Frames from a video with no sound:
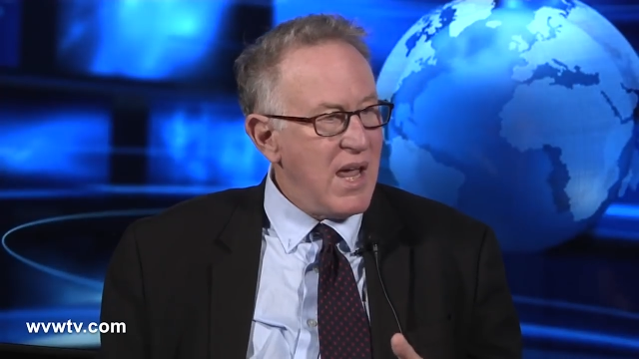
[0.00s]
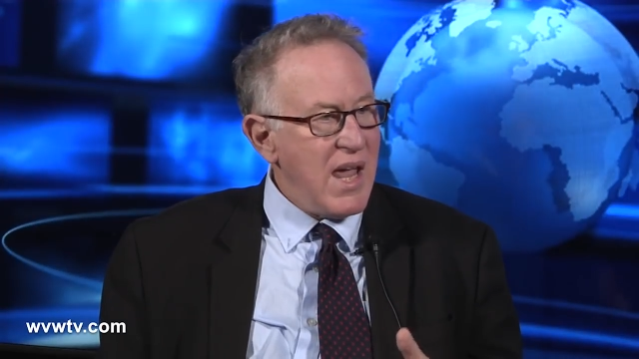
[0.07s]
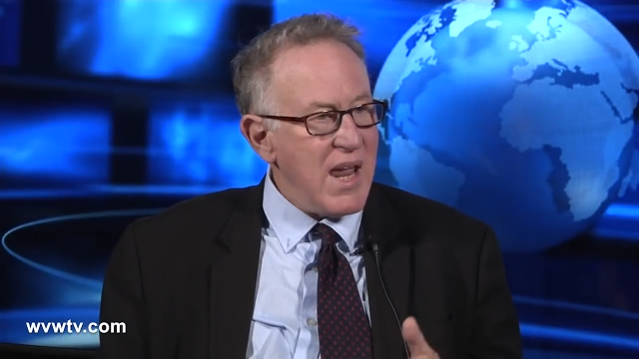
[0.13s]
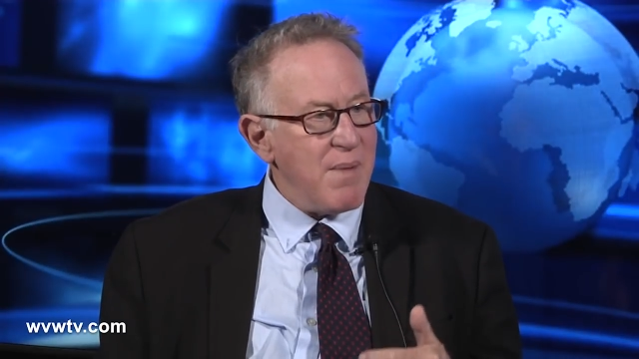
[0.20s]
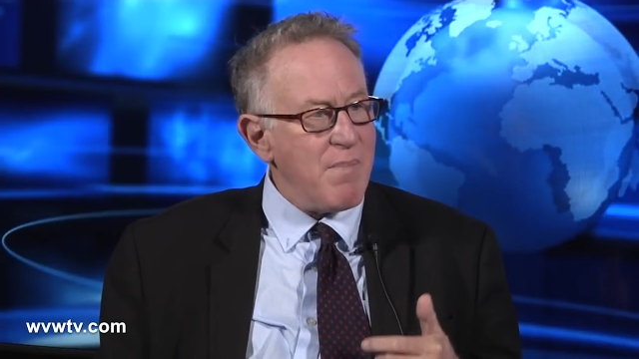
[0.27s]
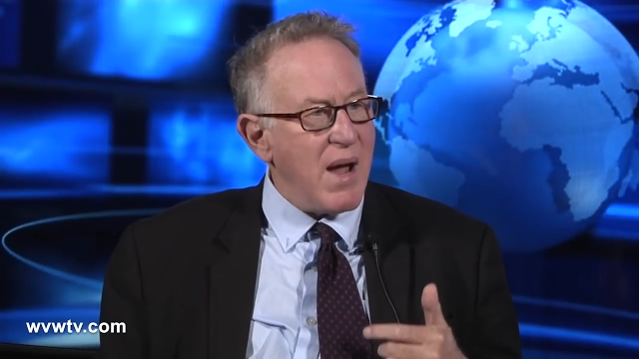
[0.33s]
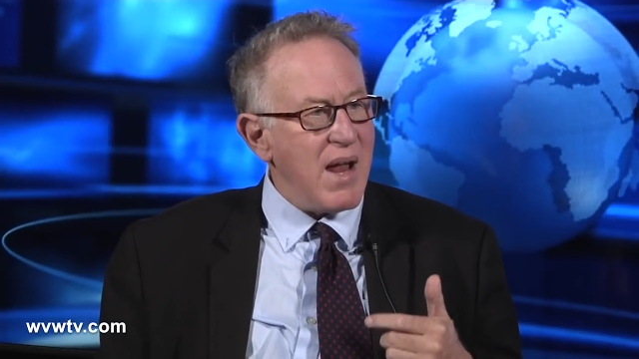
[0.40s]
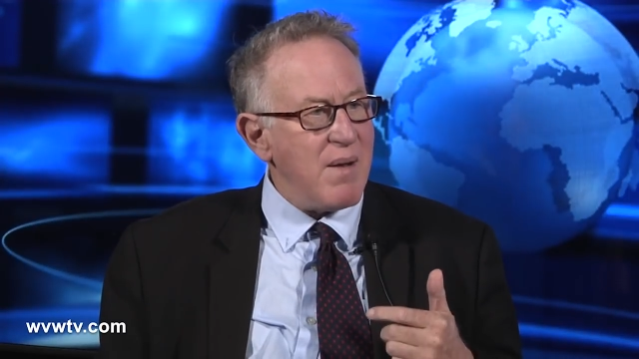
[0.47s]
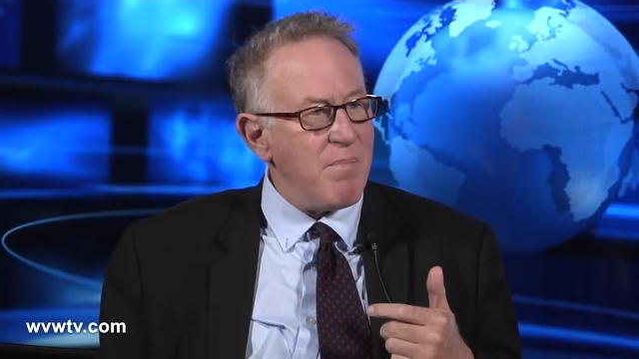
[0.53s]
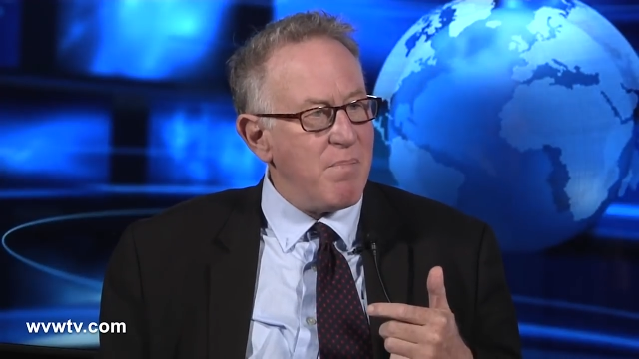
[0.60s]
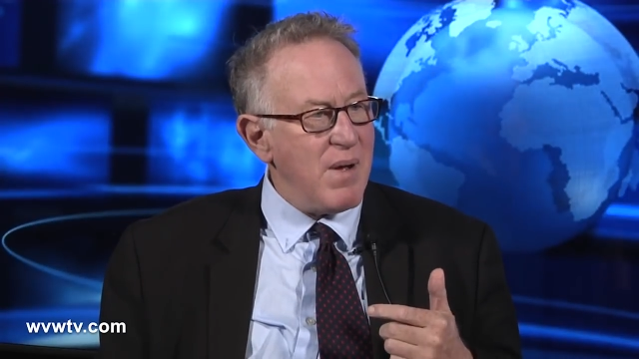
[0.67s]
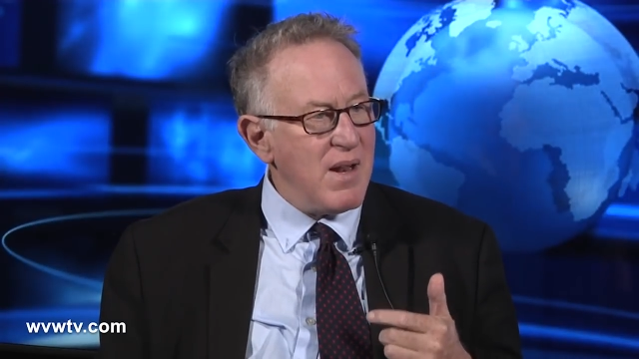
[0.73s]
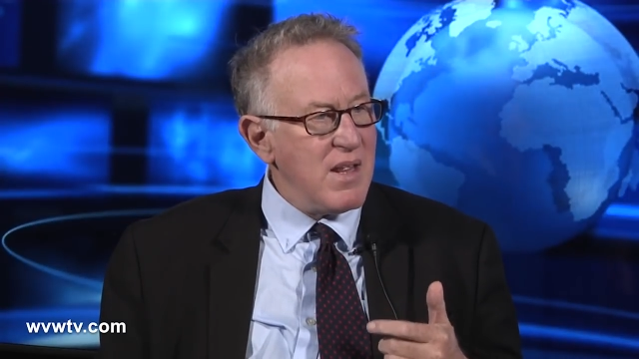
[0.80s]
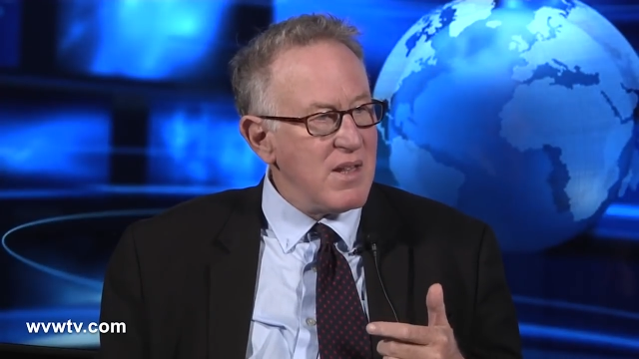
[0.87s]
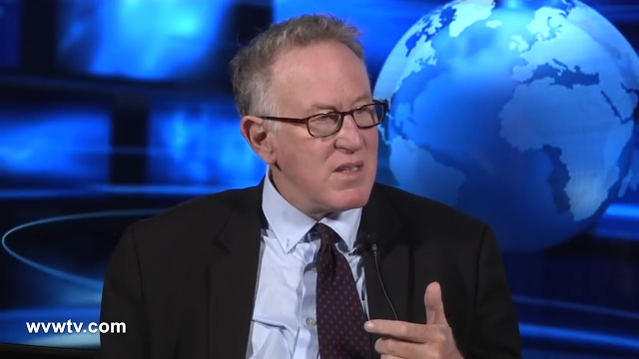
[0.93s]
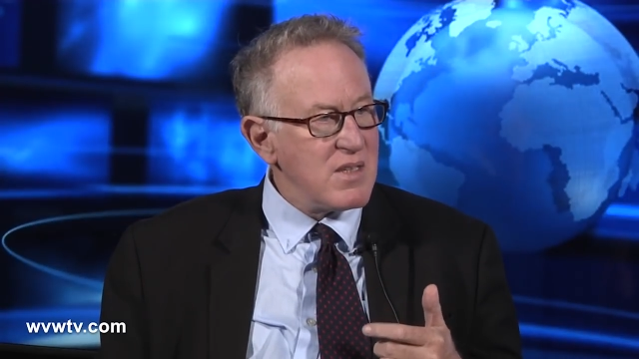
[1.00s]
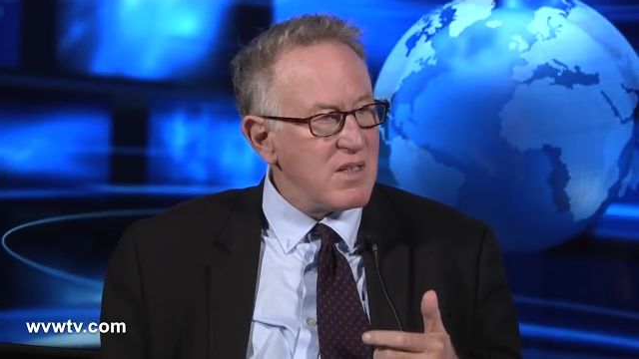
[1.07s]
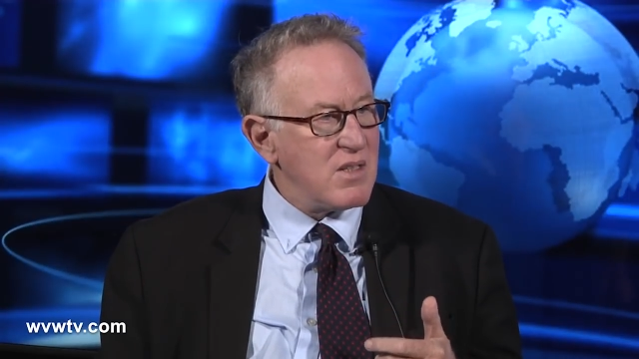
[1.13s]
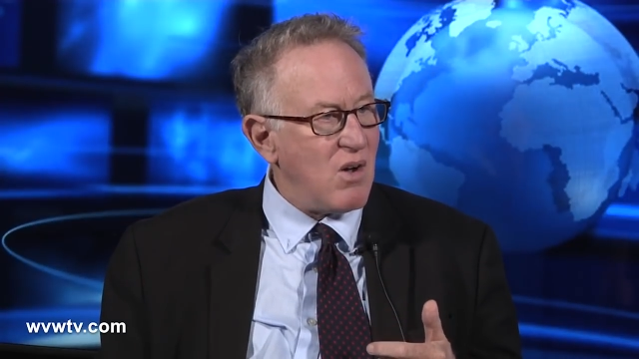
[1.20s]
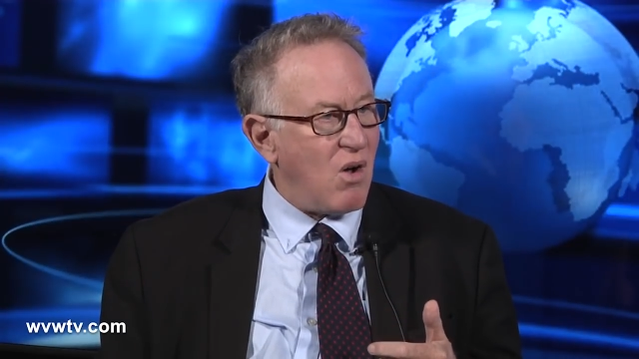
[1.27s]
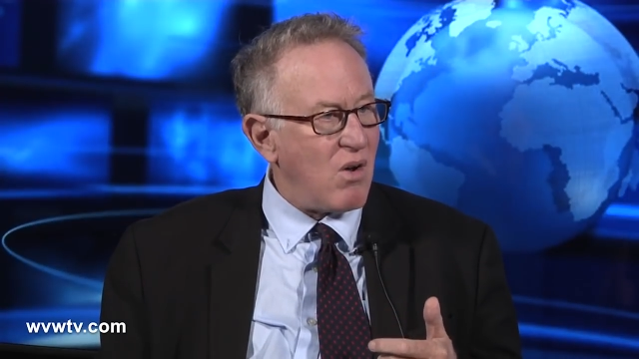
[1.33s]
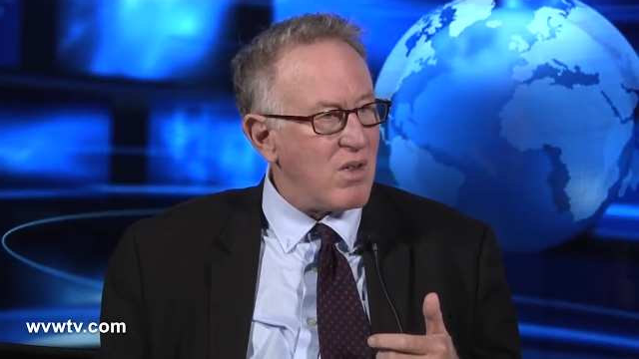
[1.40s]
He made billions
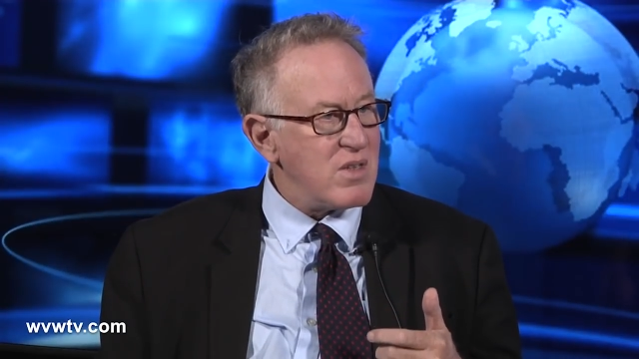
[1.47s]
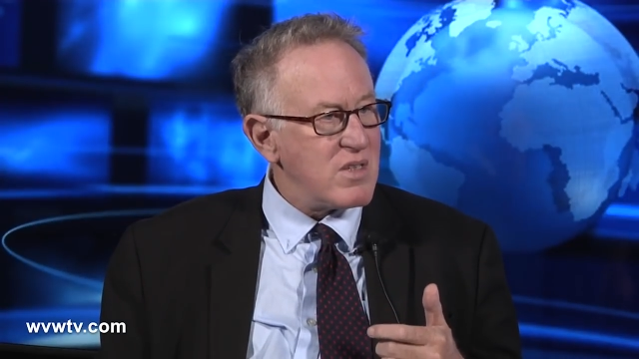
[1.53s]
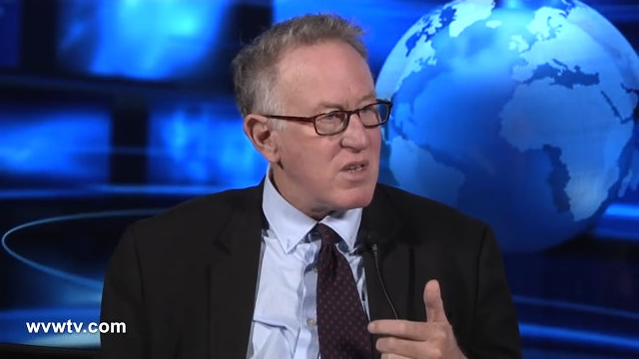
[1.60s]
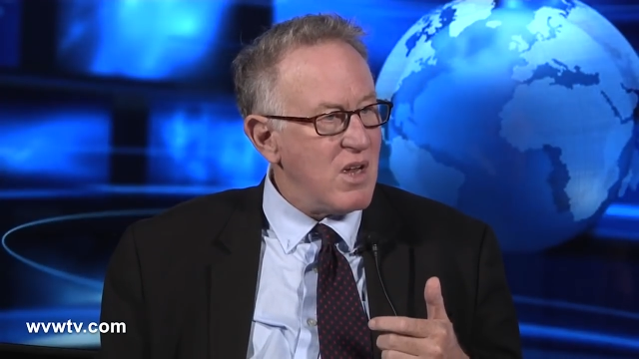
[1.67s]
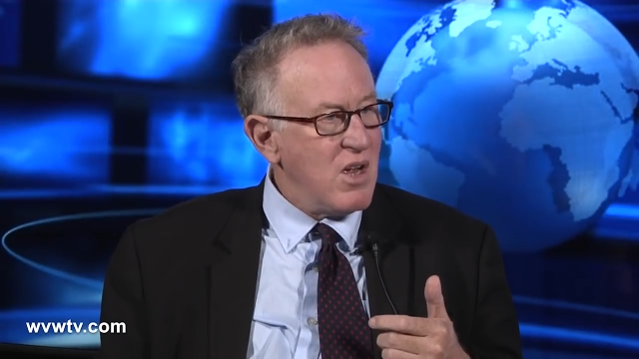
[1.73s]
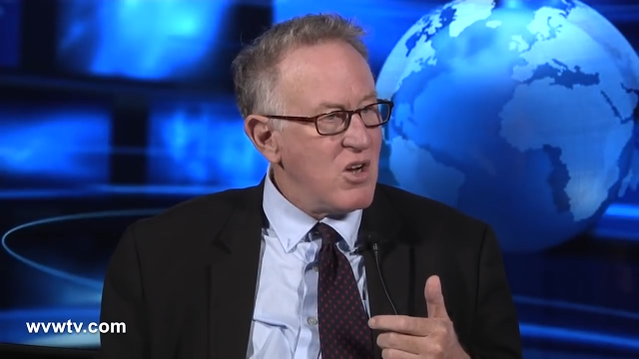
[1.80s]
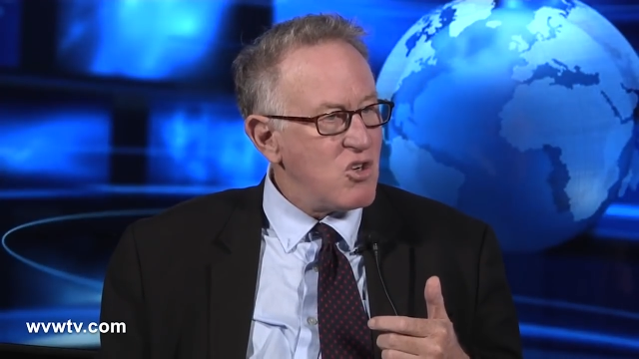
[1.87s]
of dollars